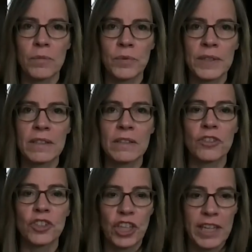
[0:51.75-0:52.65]
real
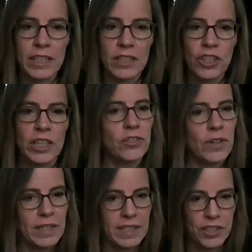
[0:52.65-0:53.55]
change and
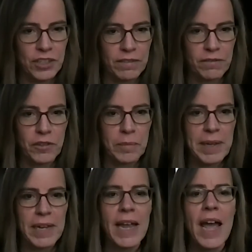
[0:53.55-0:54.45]
transition for
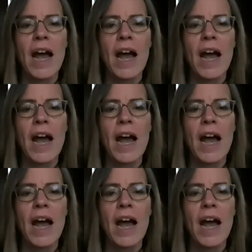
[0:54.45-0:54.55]
me.